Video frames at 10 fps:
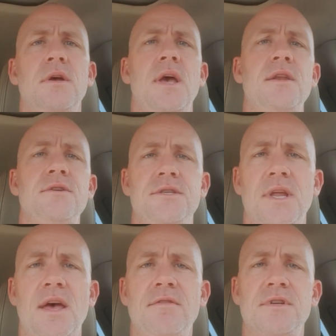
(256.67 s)
and you still
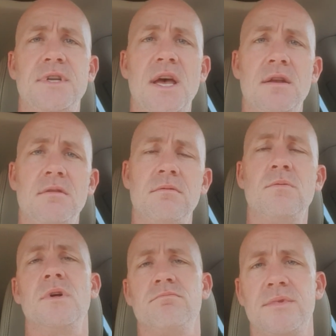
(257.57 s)
have your Zen,
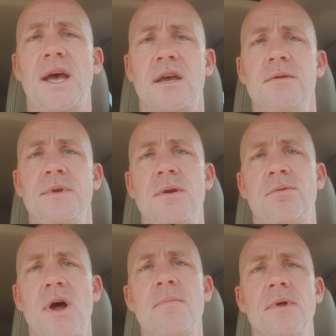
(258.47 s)
well, that could be a
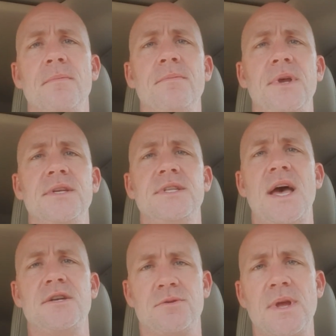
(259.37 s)
problem, because
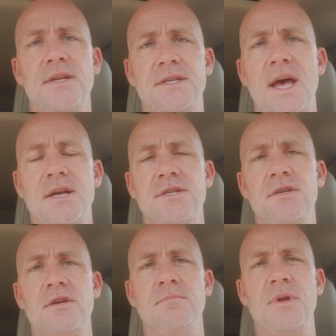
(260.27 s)
that transaction
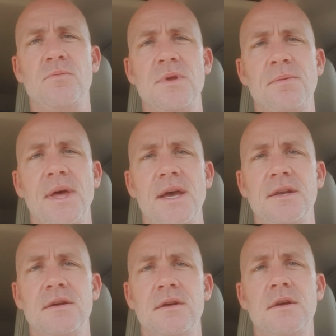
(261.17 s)
could be
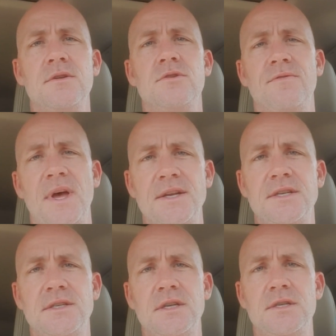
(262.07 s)
replayed. So if that's
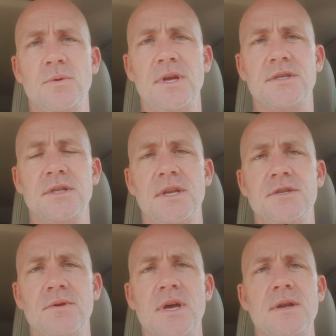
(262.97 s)
the situation that
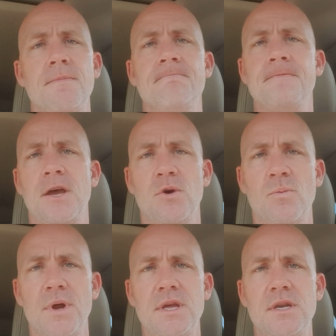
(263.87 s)
you're in,
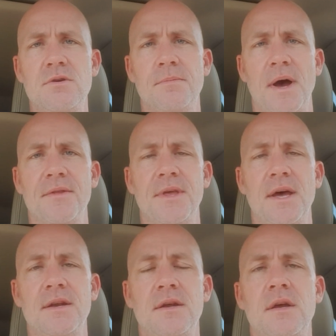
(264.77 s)
what do you do about
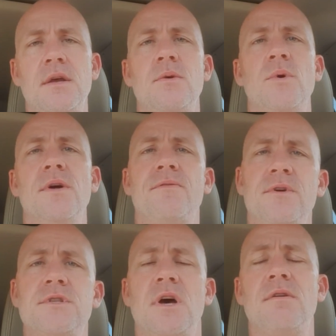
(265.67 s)
that? Well,
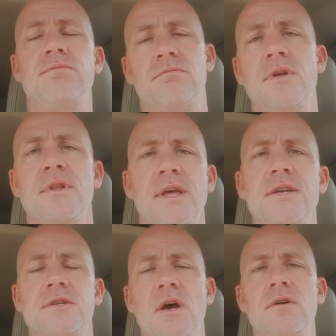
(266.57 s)
first off, run the
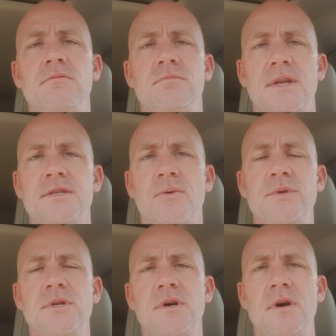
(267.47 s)
latest code. That's
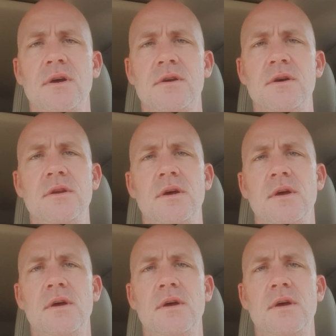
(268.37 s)
always a good